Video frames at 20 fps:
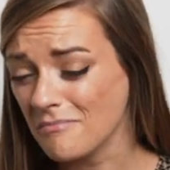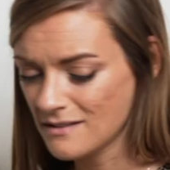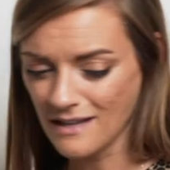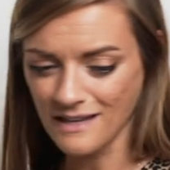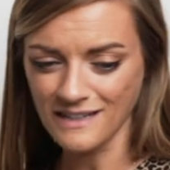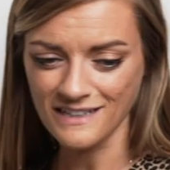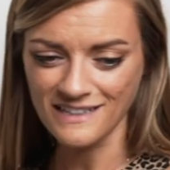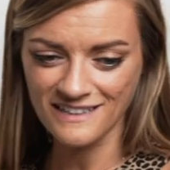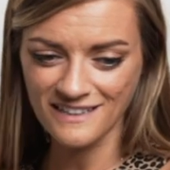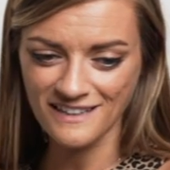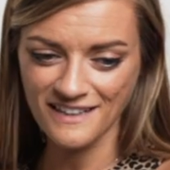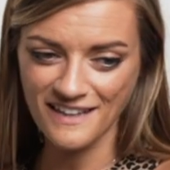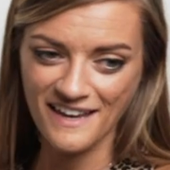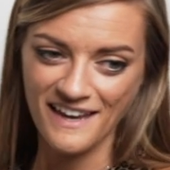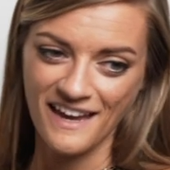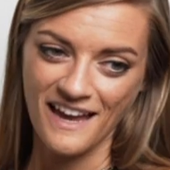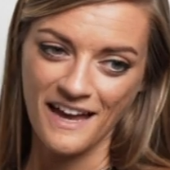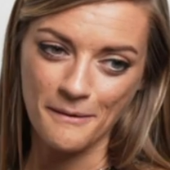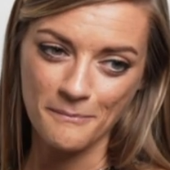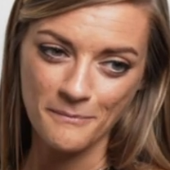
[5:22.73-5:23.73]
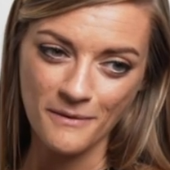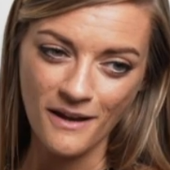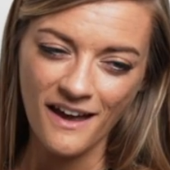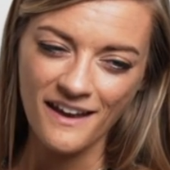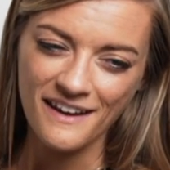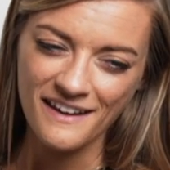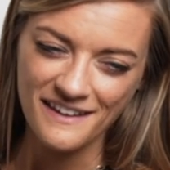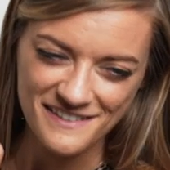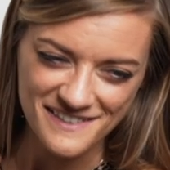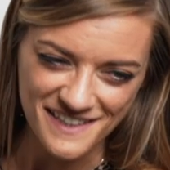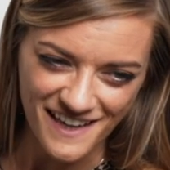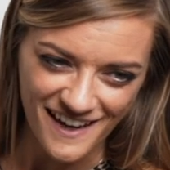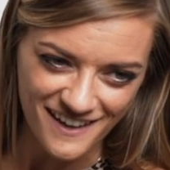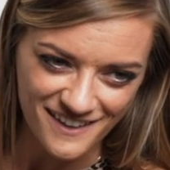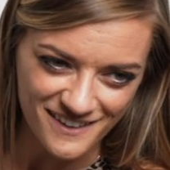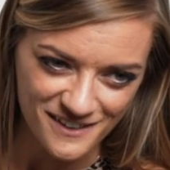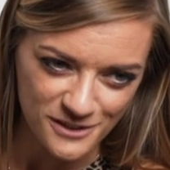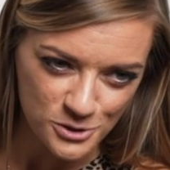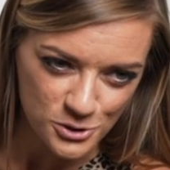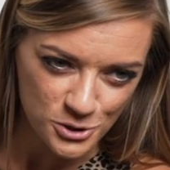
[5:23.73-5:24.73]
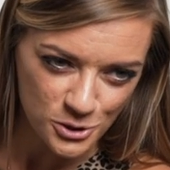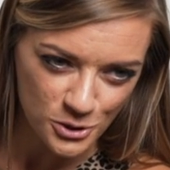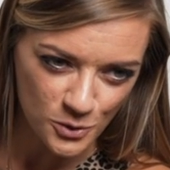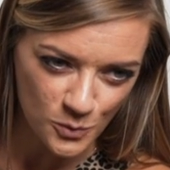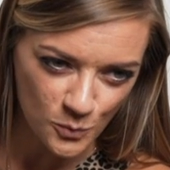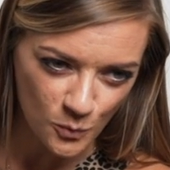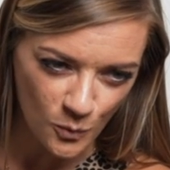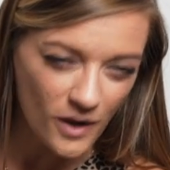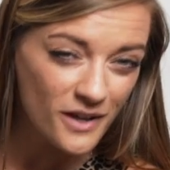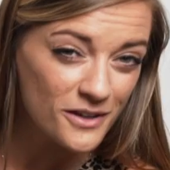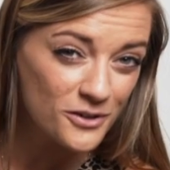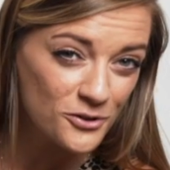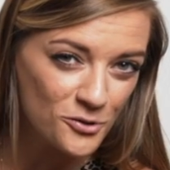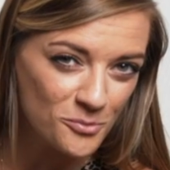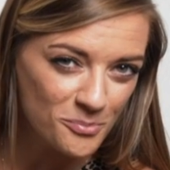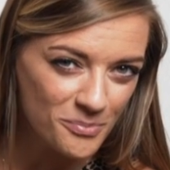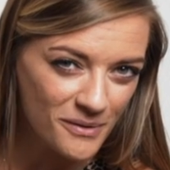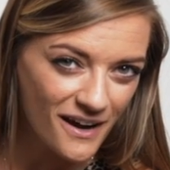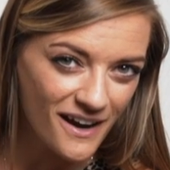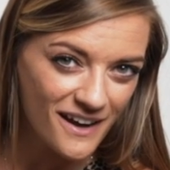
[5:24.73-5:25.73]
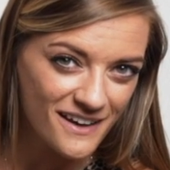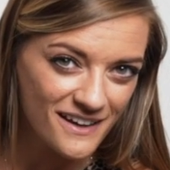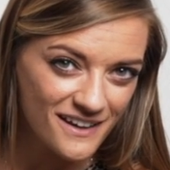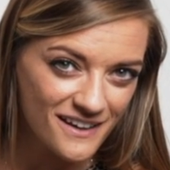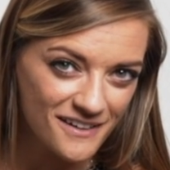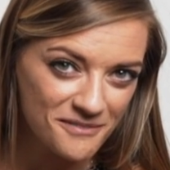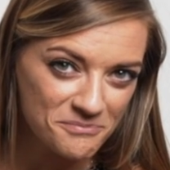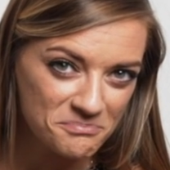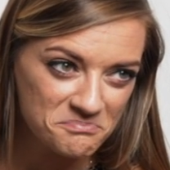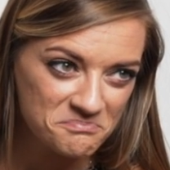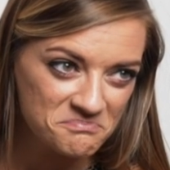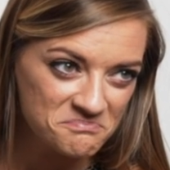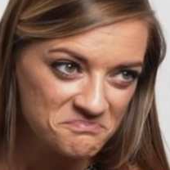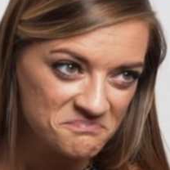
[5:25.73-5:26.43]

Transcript: Not gonna lie, I'm not exactly sure what you're buying,